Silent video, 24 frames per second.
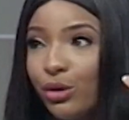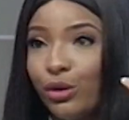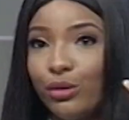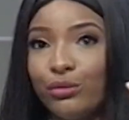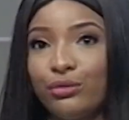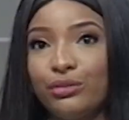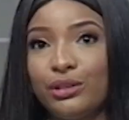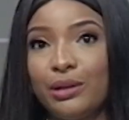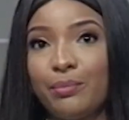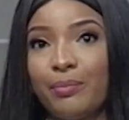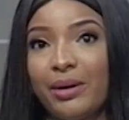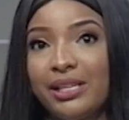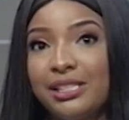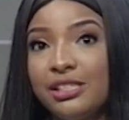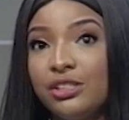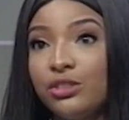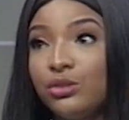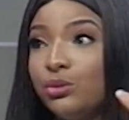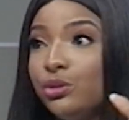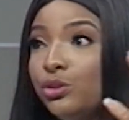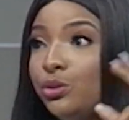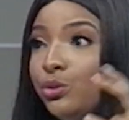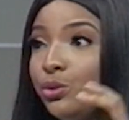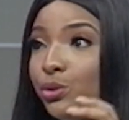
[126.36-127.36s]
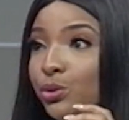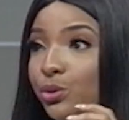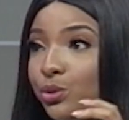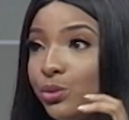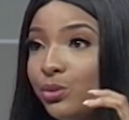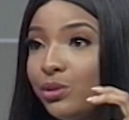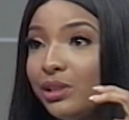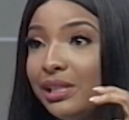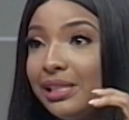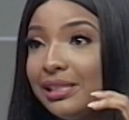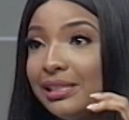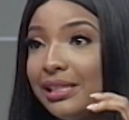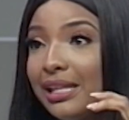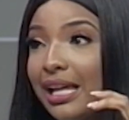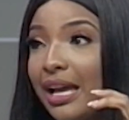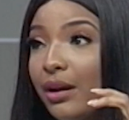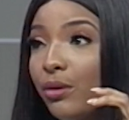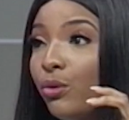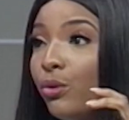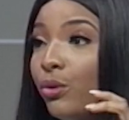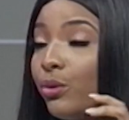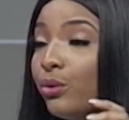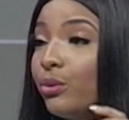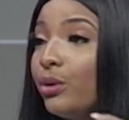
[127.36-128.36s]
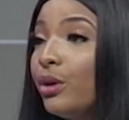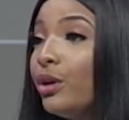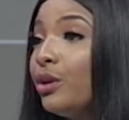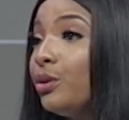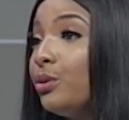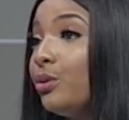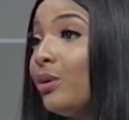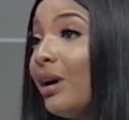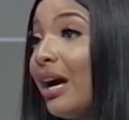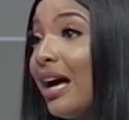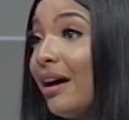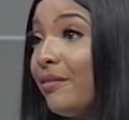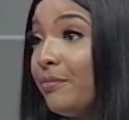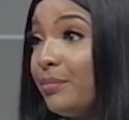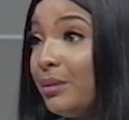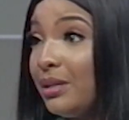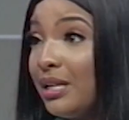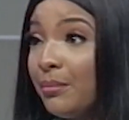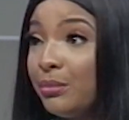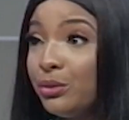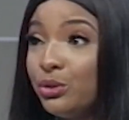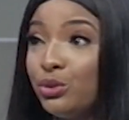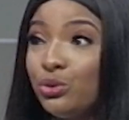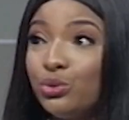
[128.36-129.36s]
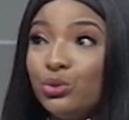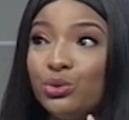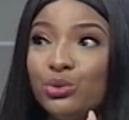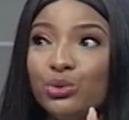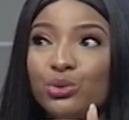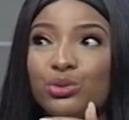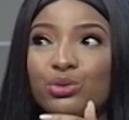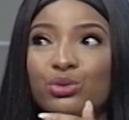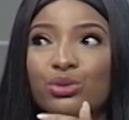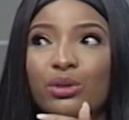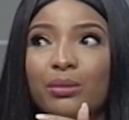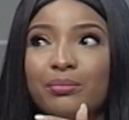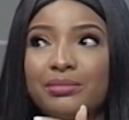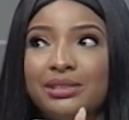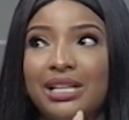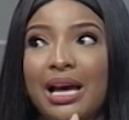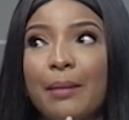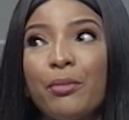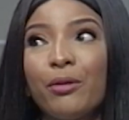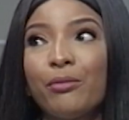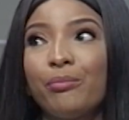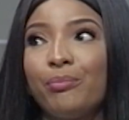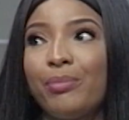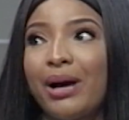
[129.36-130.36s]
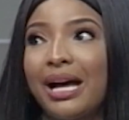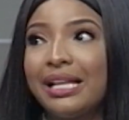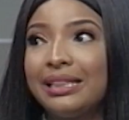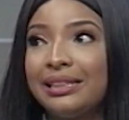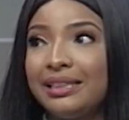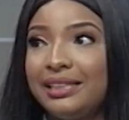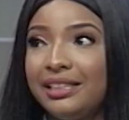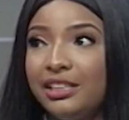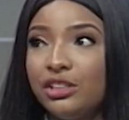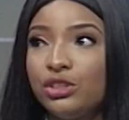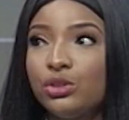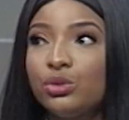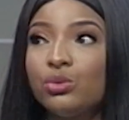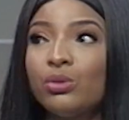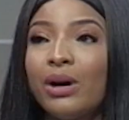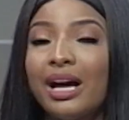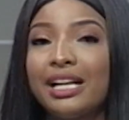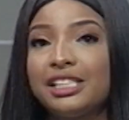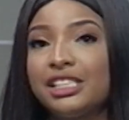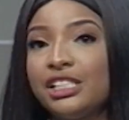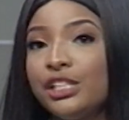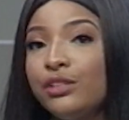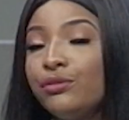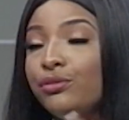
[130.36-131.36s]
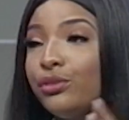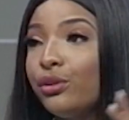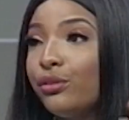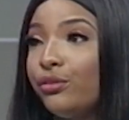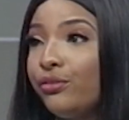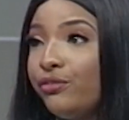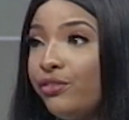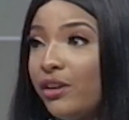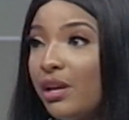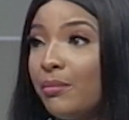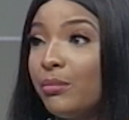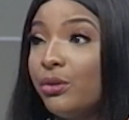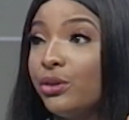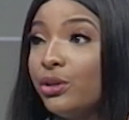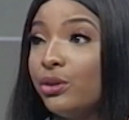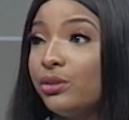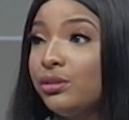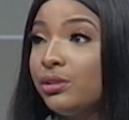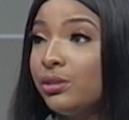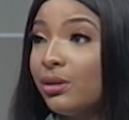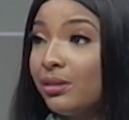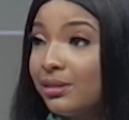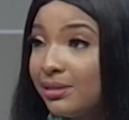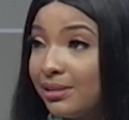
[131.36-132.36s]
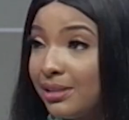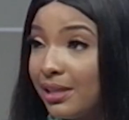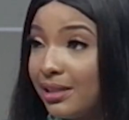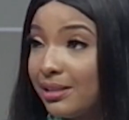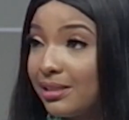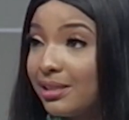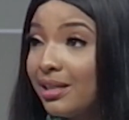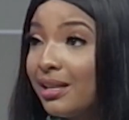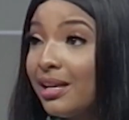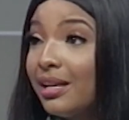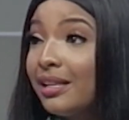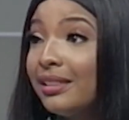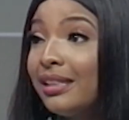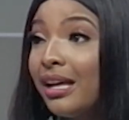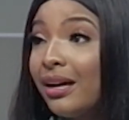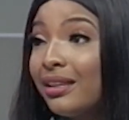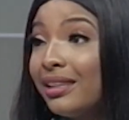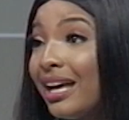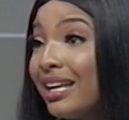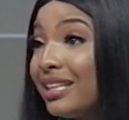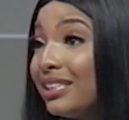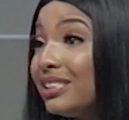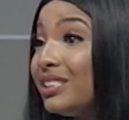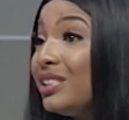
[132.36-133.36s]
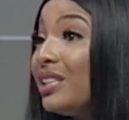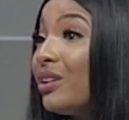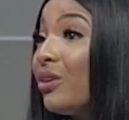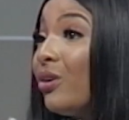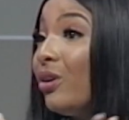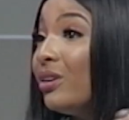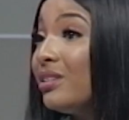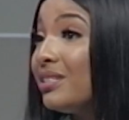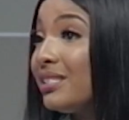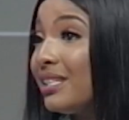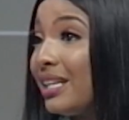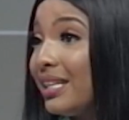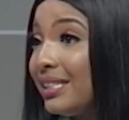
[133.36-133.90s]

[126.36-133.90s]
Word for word: of the person is doing juju is like, oh, you have been able to do some type of bad things to achieve your fame or your success. Now that is the context